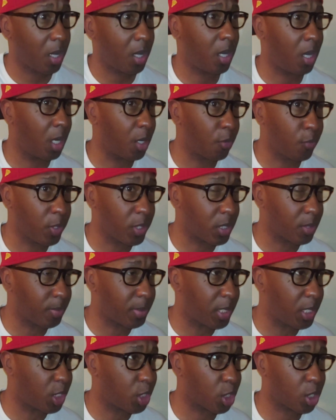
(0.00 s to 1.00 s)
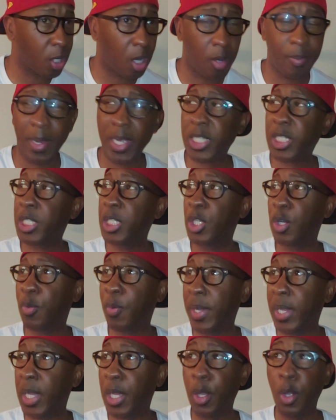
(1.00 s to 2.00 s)
Colorism, Keisha talk about she the
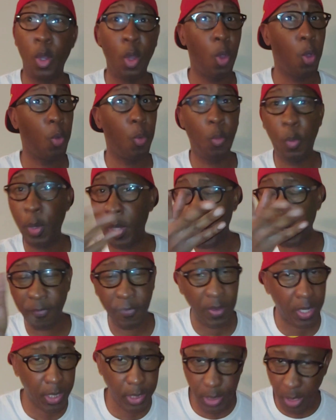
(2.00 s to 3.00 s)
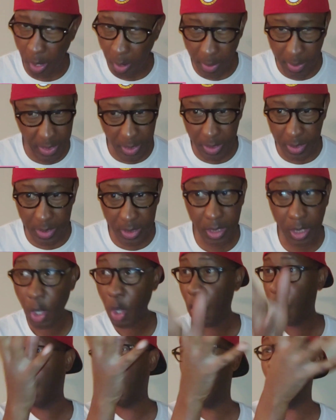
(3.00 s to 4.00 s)
queen. Where the fuck are y'all hits?
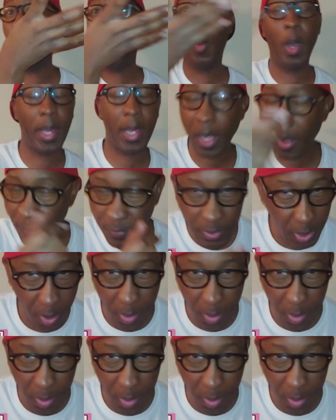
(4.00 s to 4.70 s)
What have